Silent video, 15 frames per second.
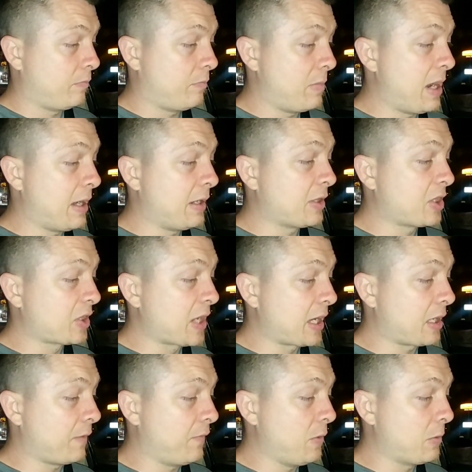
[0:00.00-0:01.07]
Man, it's just
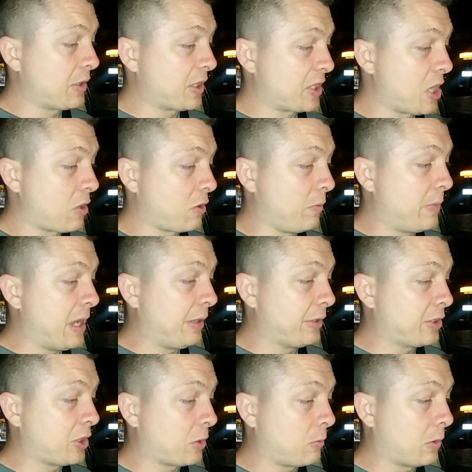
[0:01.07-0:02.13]
like if you went to Taco Bell
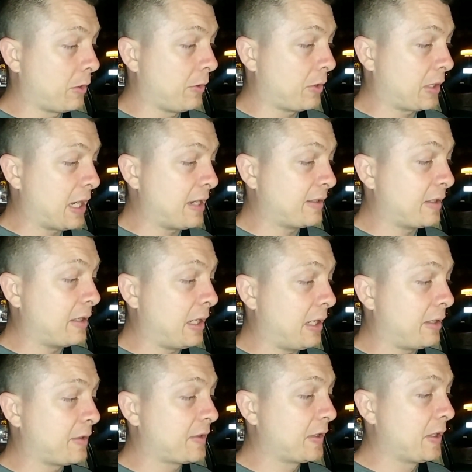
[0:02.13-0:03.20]
and took one of their
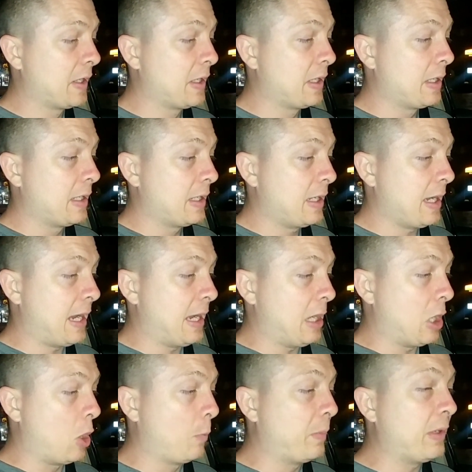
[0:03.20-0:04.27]
quesadillas
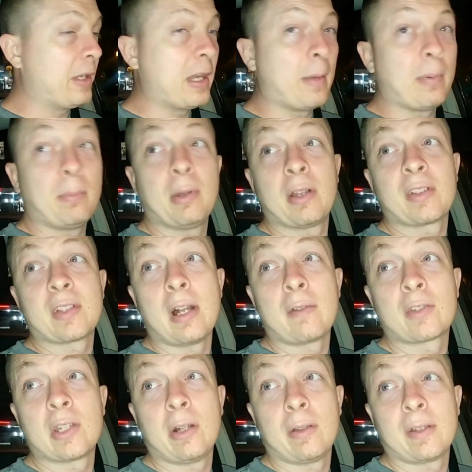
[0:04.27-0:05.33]
and opened it up and put a
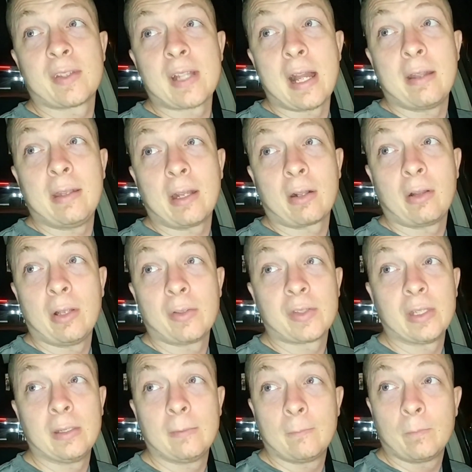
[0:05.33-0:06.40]
soft shell inside and then
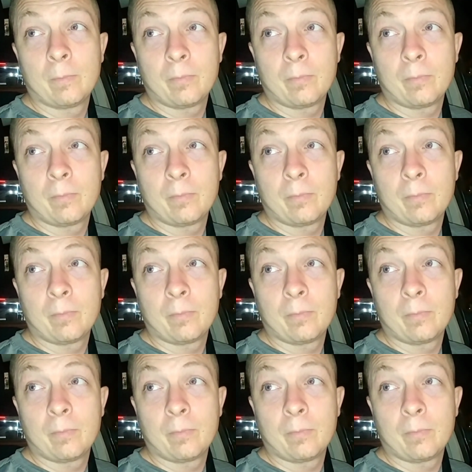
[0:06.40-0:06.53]
closed it.